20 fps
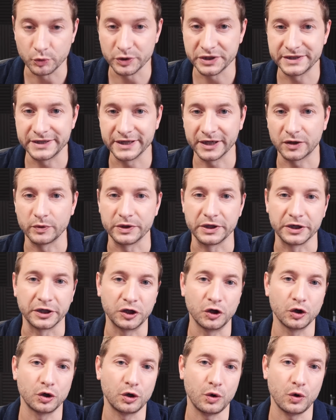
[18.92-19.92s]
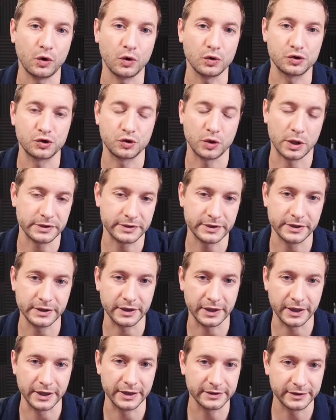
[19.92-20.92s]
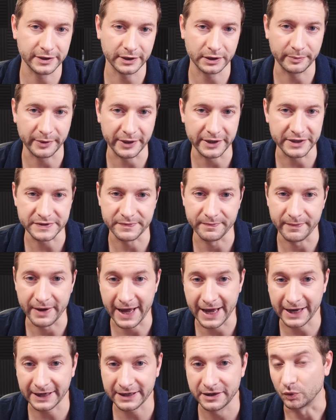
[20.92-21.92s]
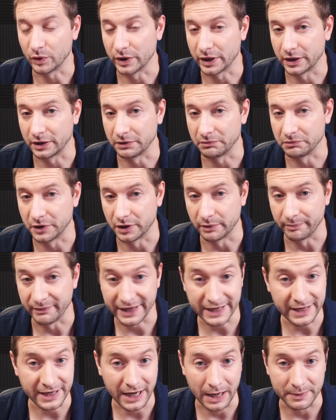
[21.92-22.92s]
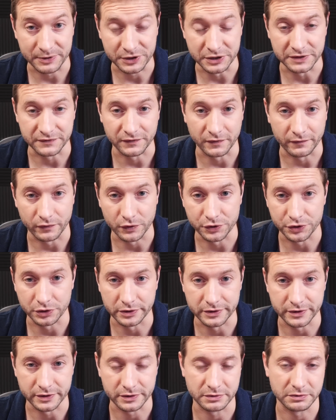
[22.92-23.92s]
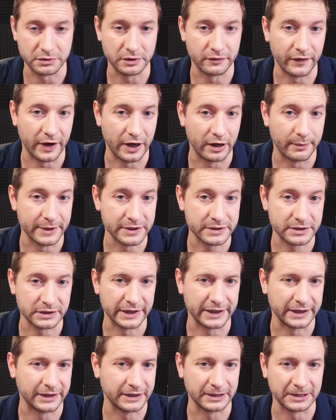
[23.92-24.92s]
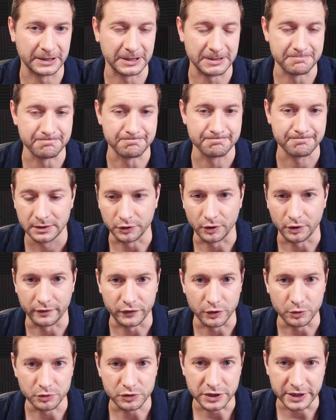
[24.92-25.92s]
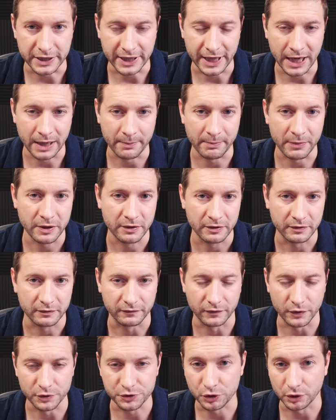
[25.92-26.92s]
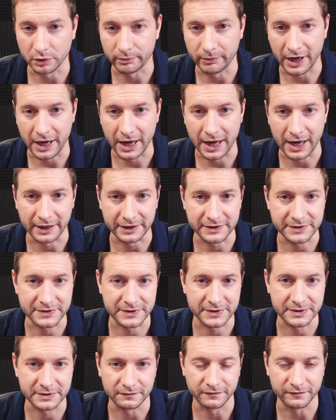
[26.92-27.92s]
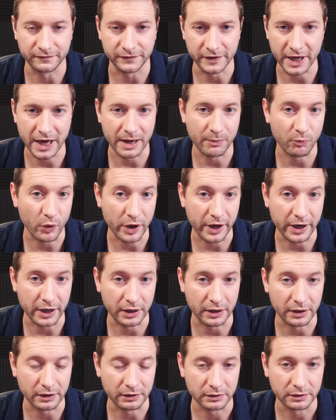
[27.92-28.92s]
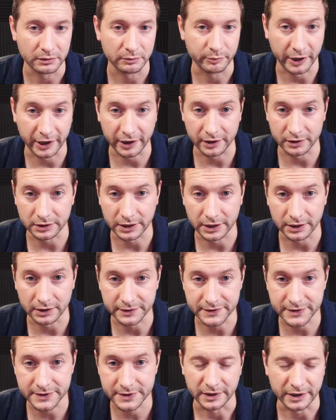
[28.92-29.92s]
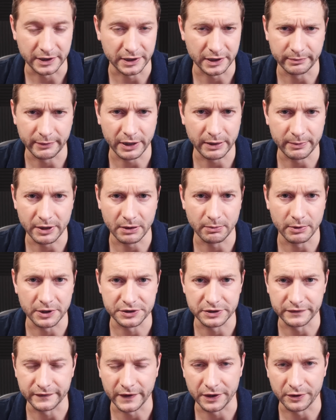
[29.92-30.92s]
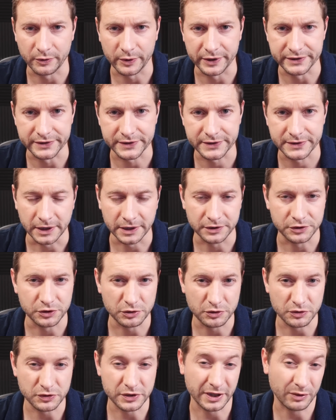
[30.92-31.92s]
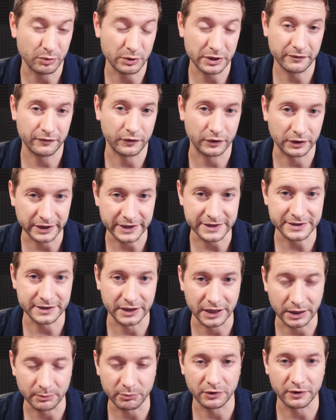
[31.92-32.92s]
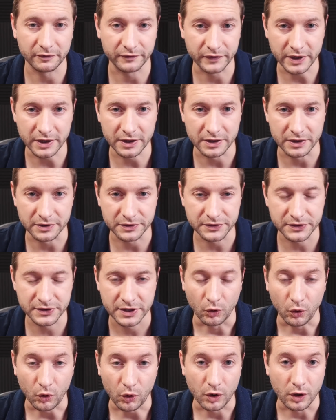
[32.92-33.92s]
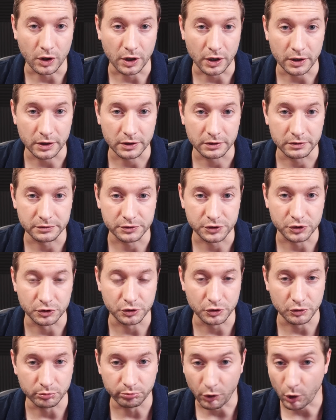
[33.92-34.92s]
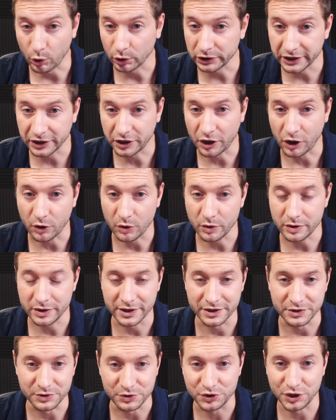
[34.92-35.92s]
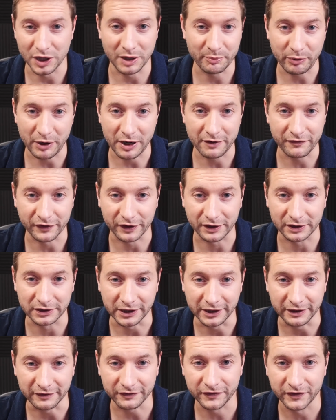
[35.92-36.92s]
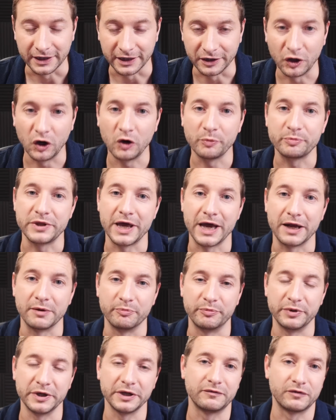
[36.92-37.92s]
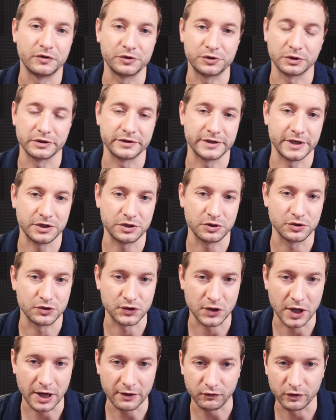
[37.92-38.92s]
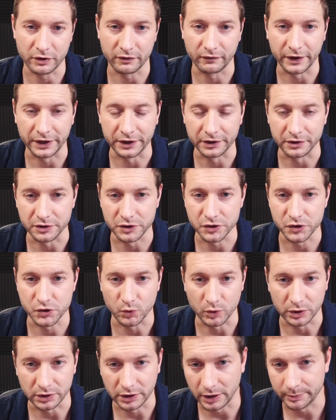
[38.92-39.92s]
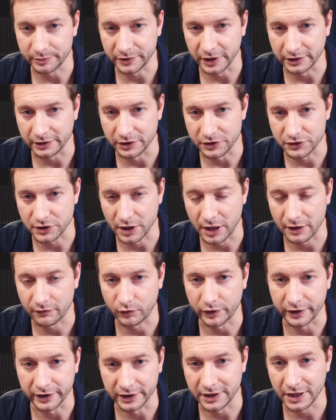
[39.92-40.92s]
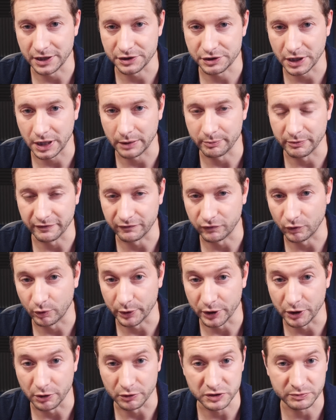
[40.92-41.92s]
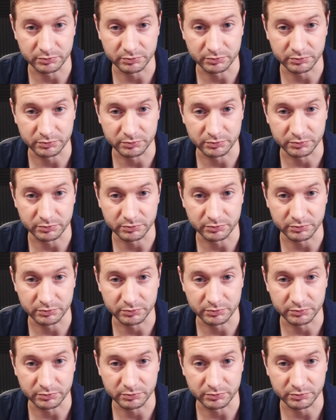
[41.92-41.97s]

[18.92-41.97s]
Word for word: we stick with a good old trusted Intel-based Mac, where there are many options for virtual environments, like um, you have U T M, VirtualBox, VMware, Parallels, and there may be a bunch of other ones. And should you stick with it for at least a number of years, or should you boldly go and jump off a cliff and hope that big virtualization software vendors will update their software and catch up before we go